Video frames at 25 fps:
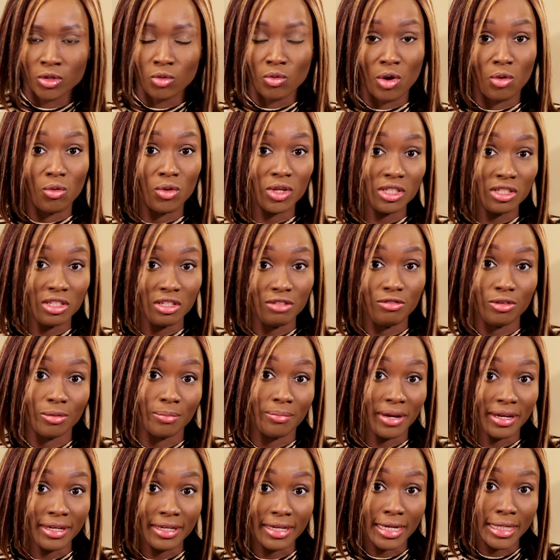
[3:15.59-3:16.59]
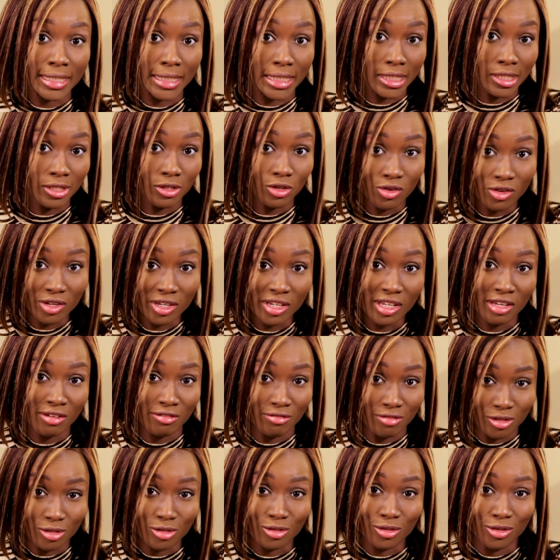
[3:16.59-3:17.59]
But what if your partner did not
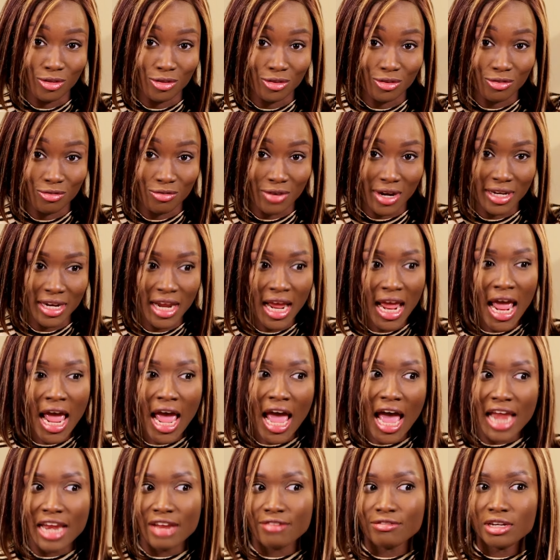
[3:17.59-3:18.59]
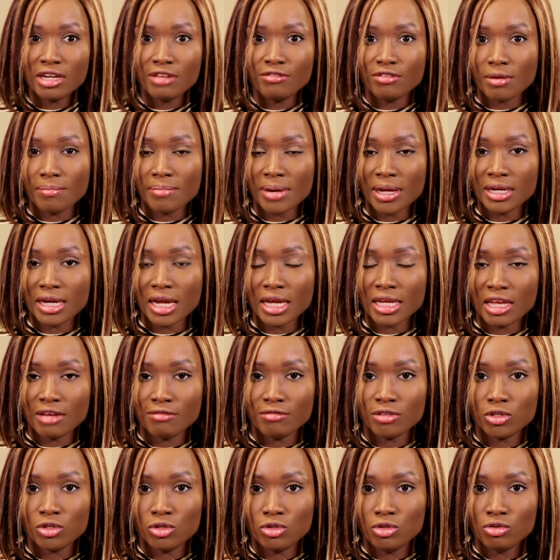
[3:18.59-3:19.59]
give it to you, right? And even if your partner
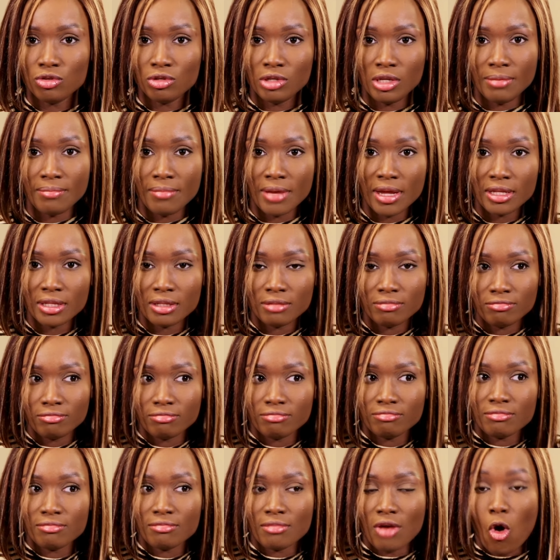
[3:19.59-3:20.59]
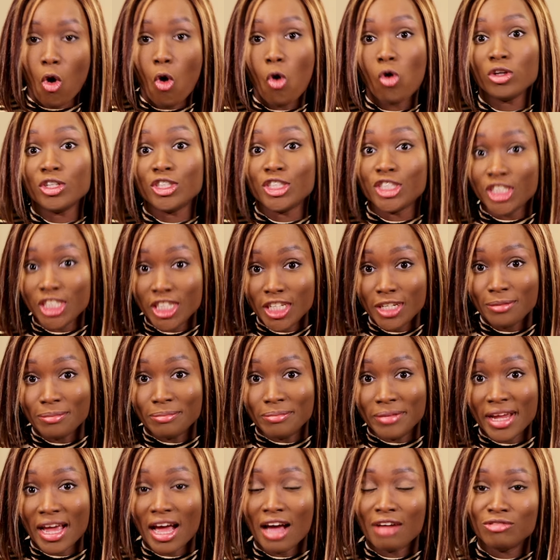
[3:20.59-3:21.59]
gave it to you, he may or she
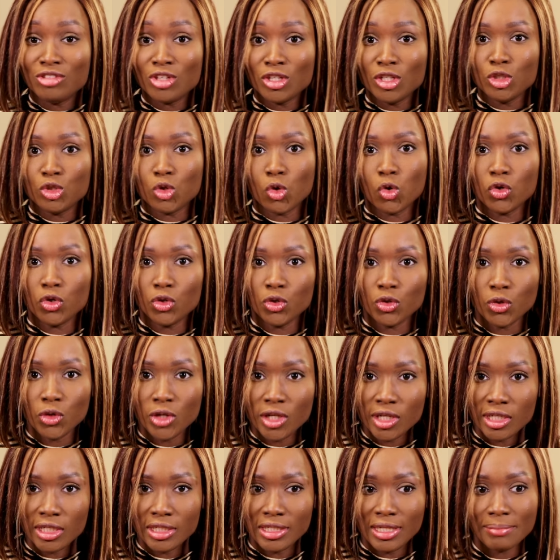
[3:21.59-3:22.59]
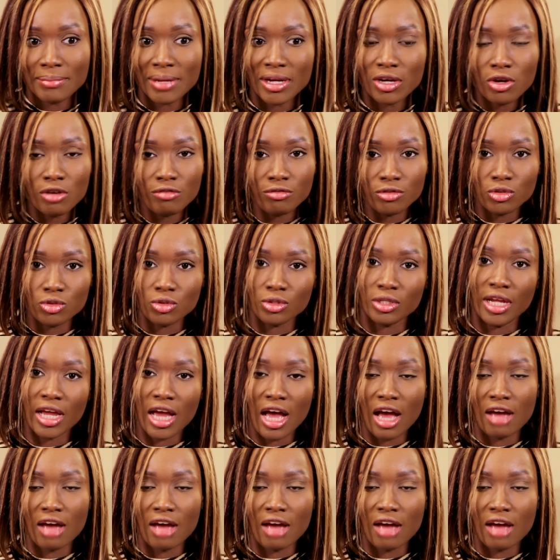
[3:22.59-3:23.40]
may have done it unknowingly. They might not even know they